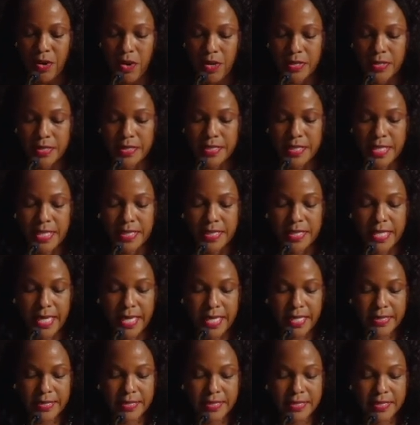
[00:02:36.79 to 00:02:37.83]
on
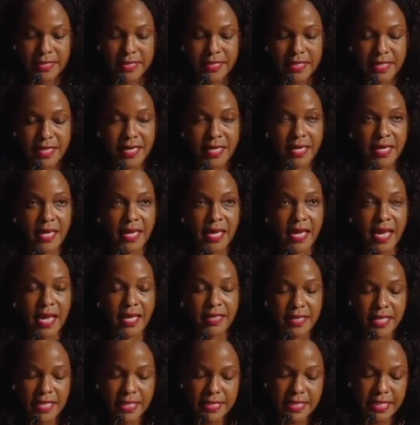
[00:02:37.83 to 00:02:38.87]
Sundays,
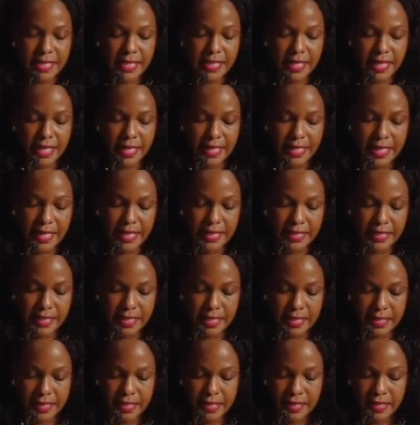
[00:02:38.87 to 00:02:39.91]
and they did the
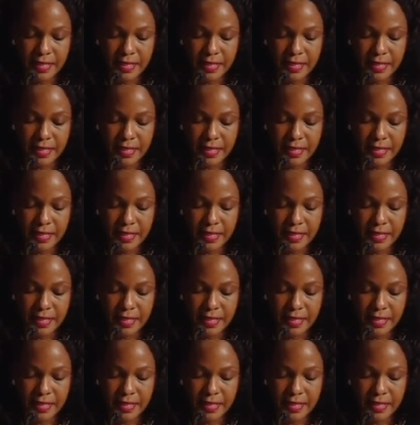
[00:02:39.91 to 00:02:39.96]
calenda,